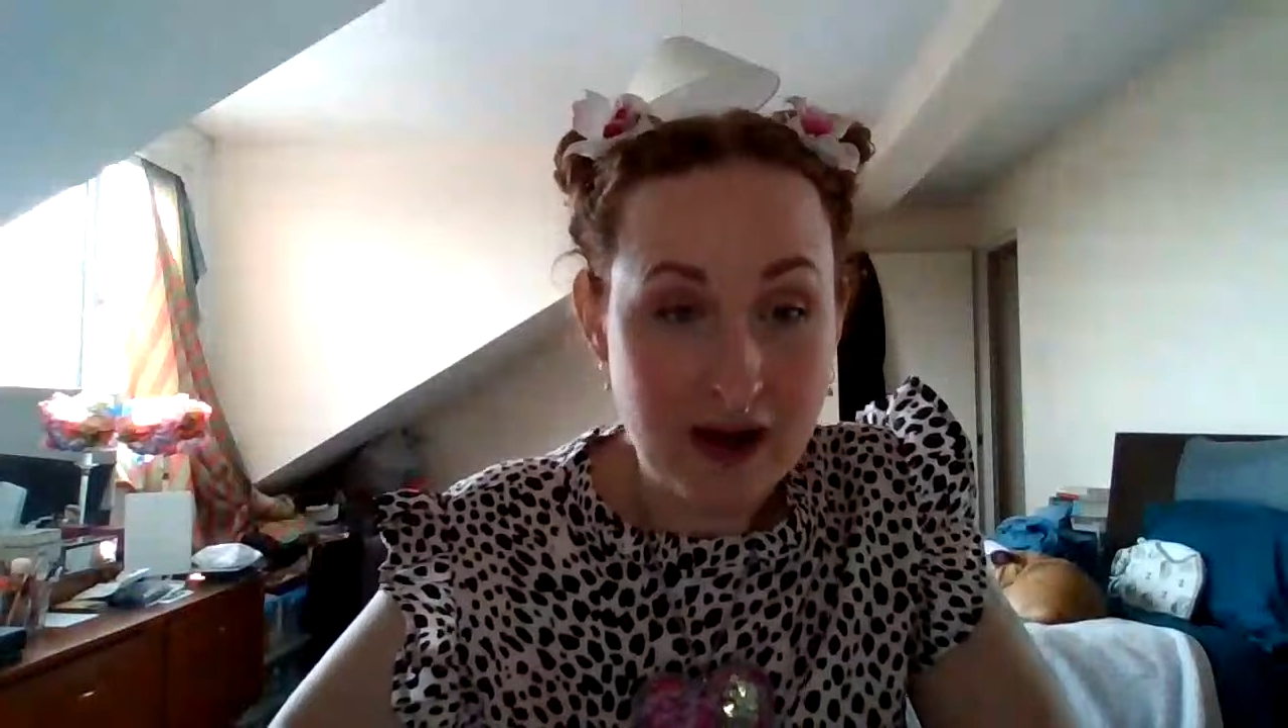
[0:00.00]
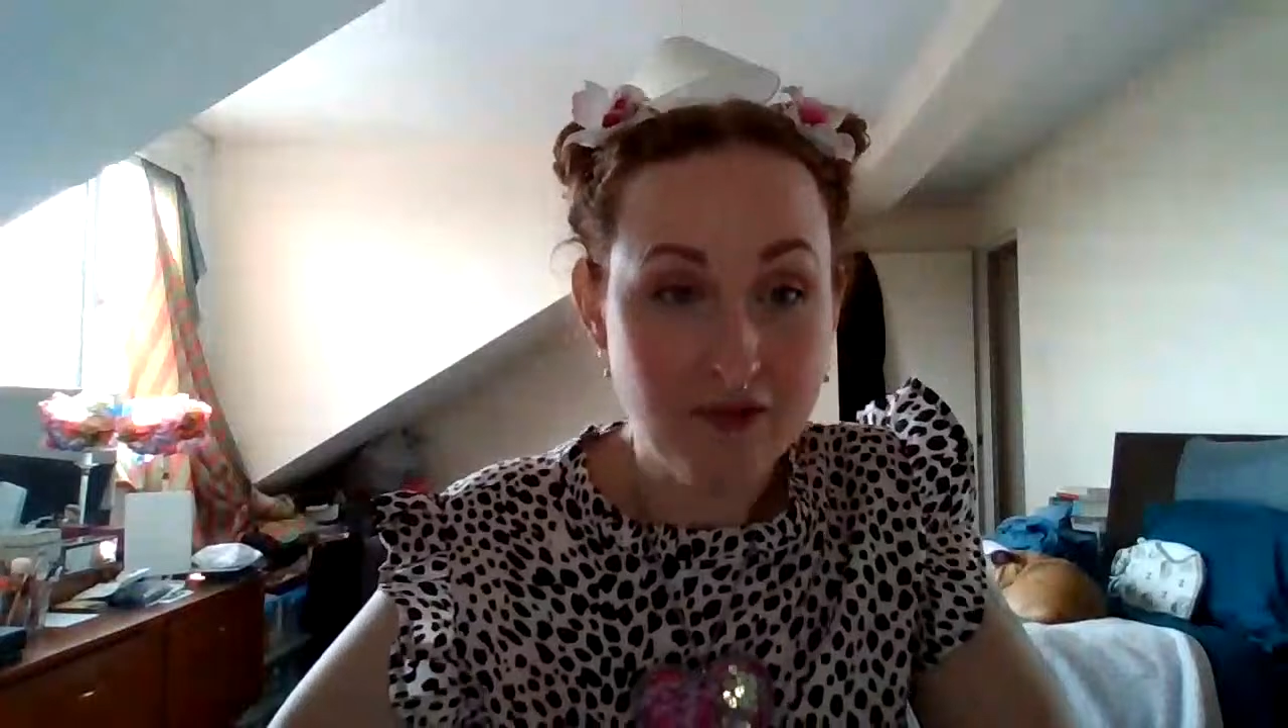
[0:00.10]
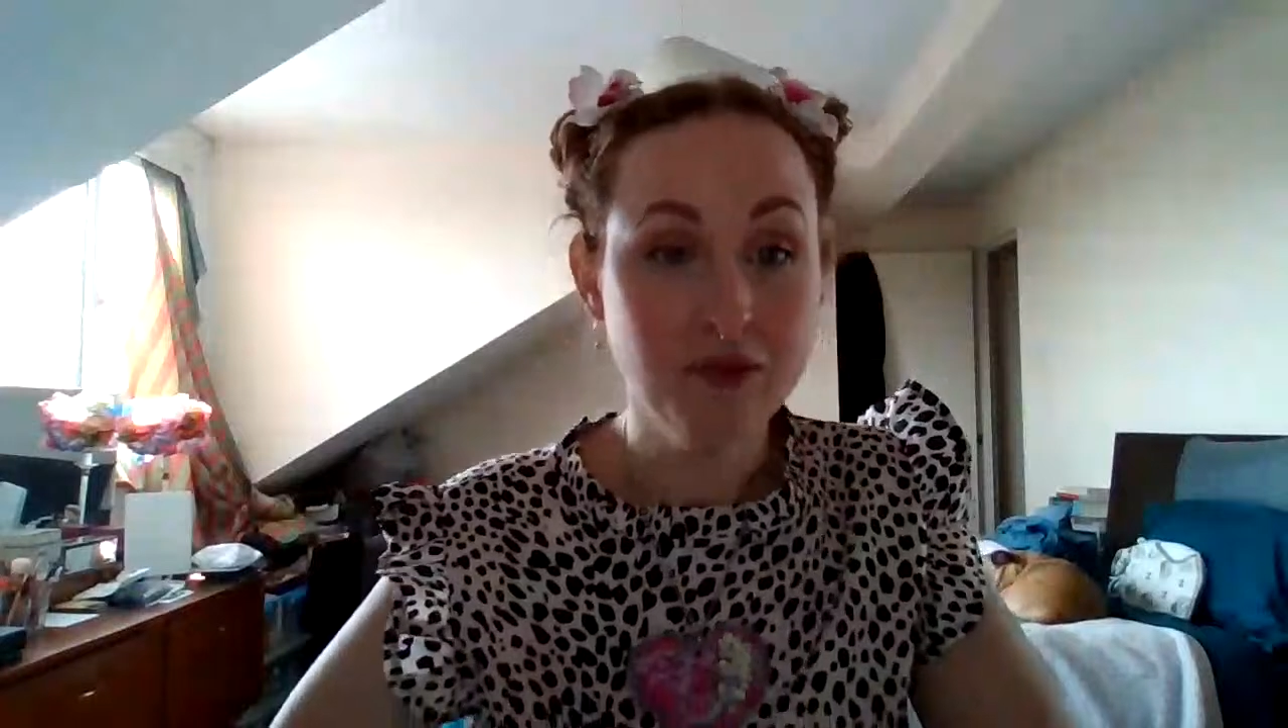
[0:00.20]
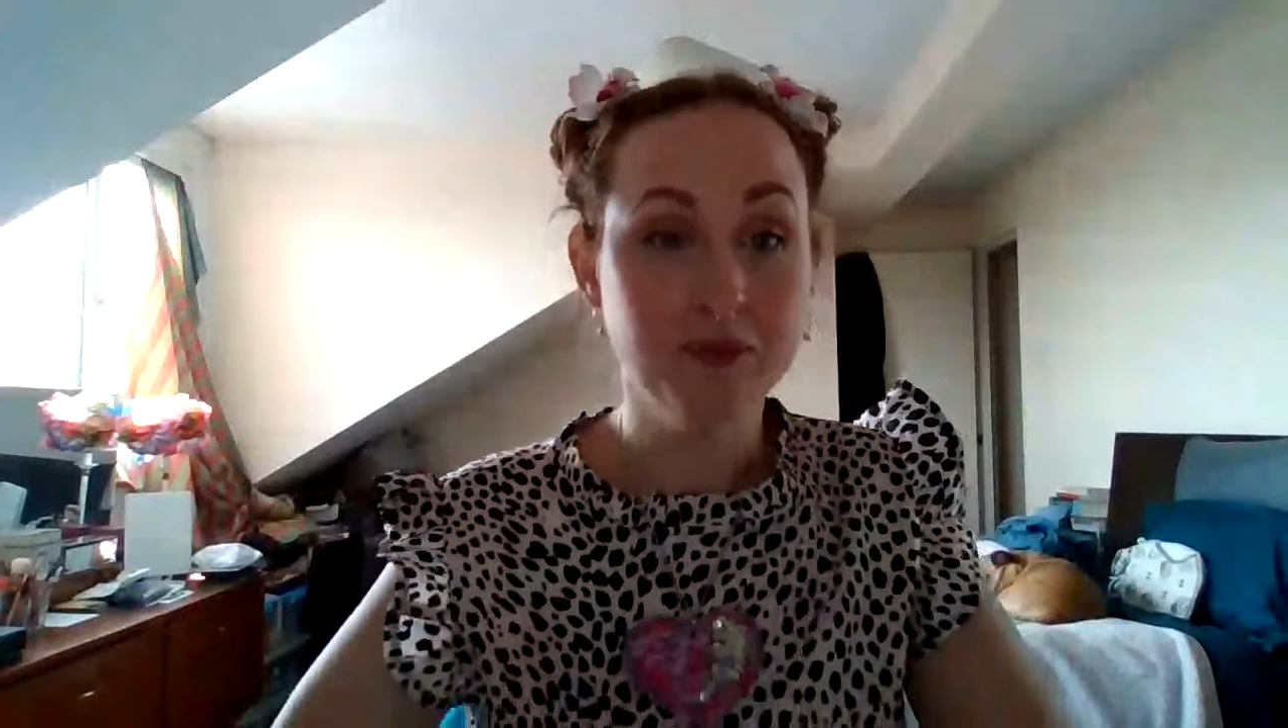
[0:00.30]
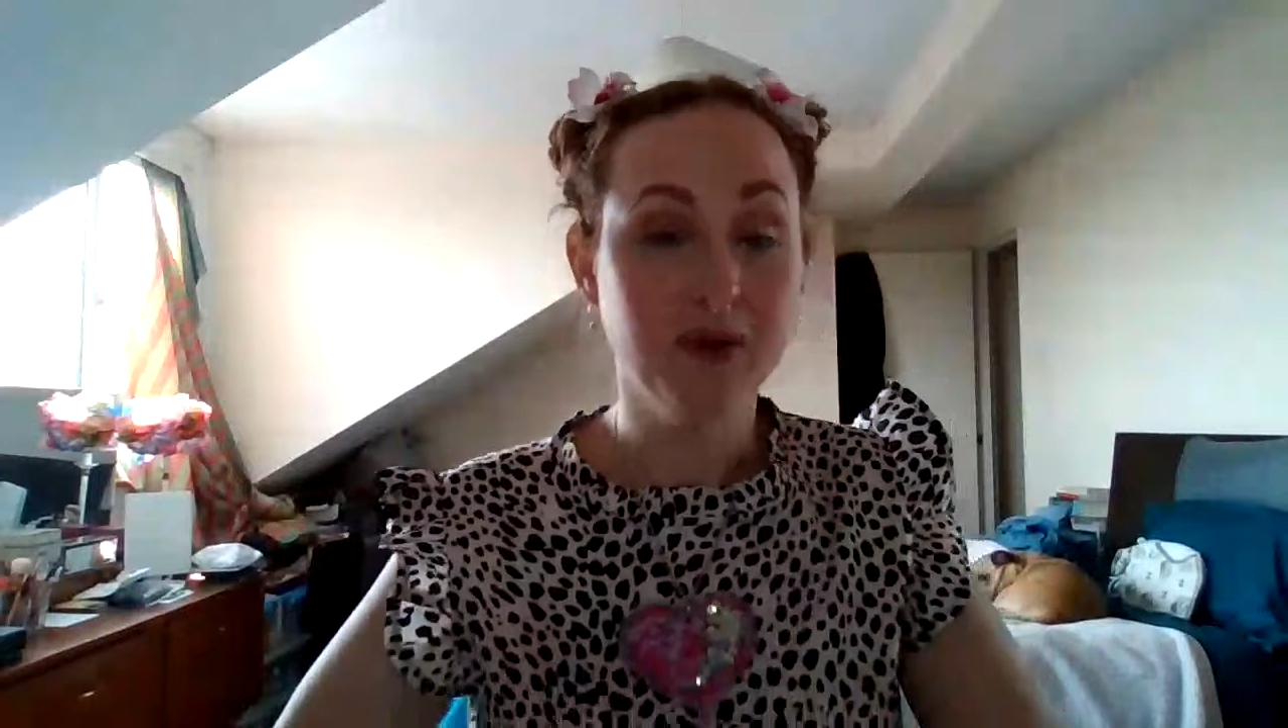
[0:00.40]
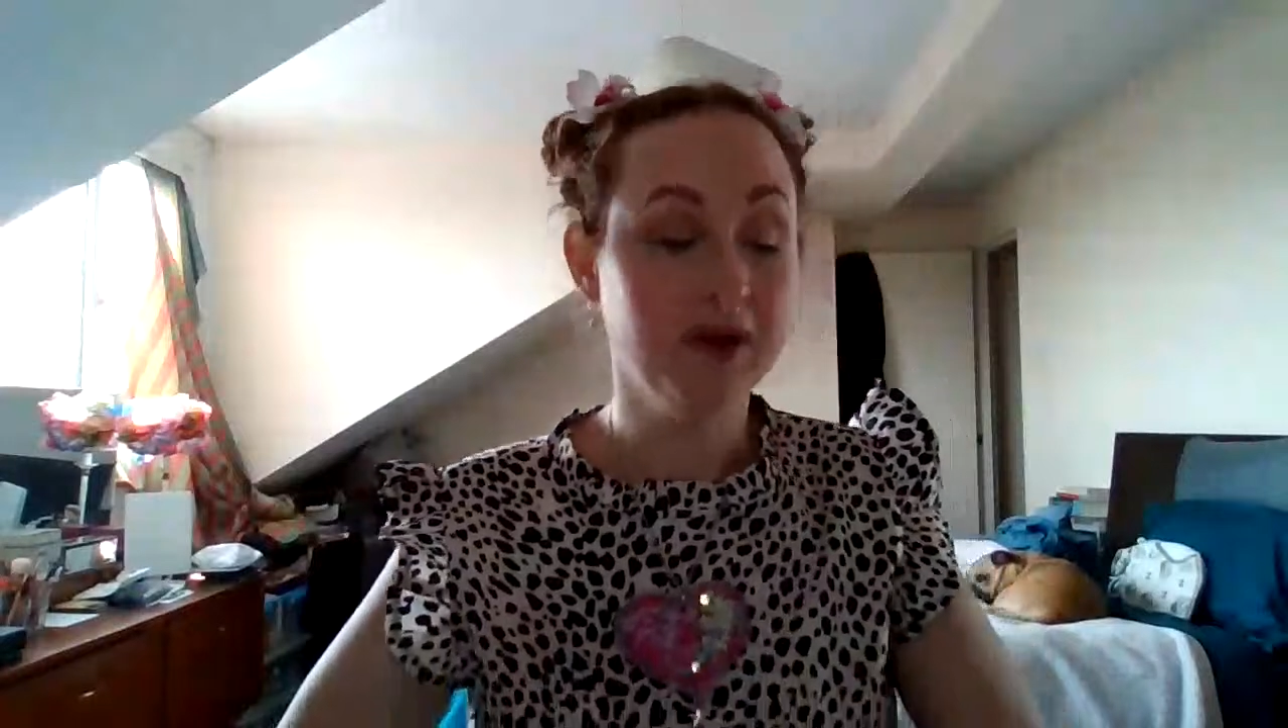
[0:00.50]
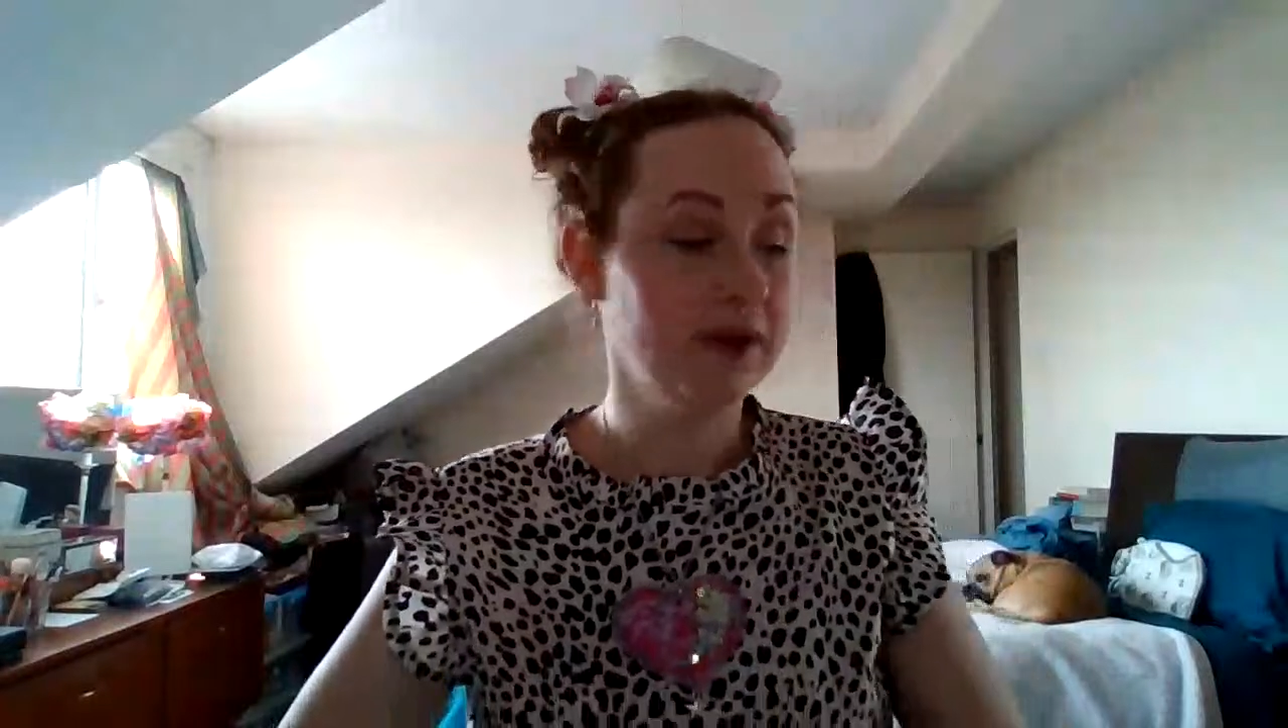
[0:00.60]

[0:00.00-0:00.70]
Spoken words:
haven't